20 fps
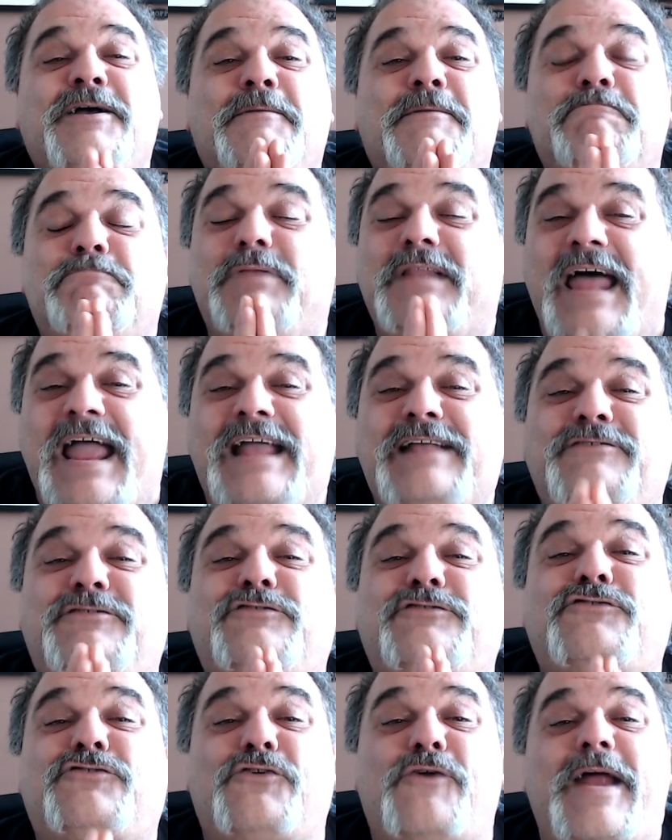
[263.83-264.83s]
Planes,
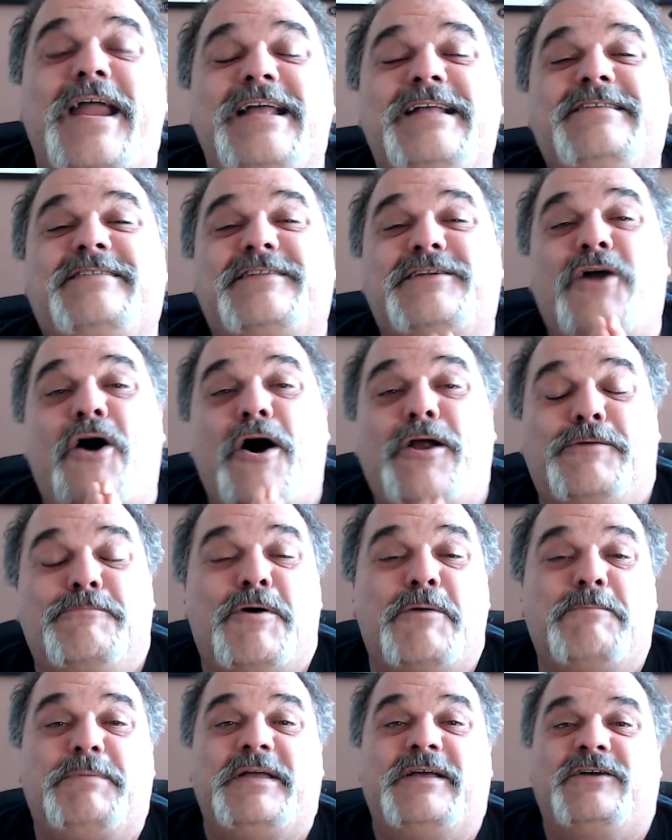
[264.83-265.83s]
Trains, and
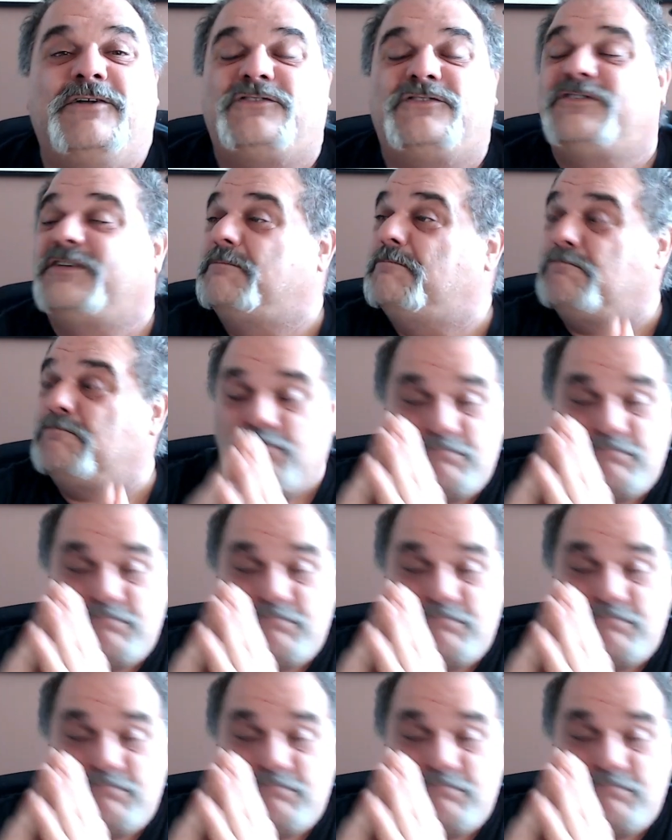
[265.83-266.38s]
Automobiles.